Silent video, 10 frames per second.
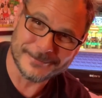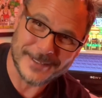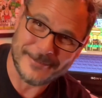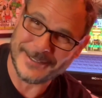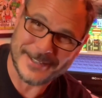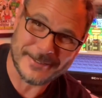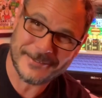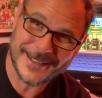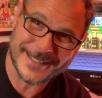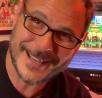I think it's a
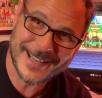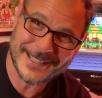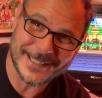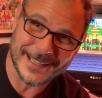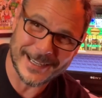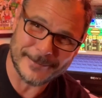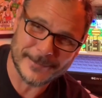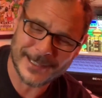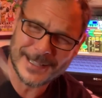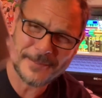fantastic game.
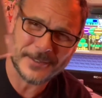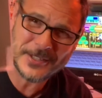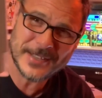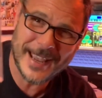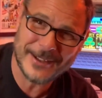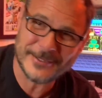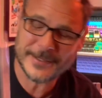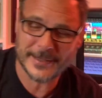I love the sound.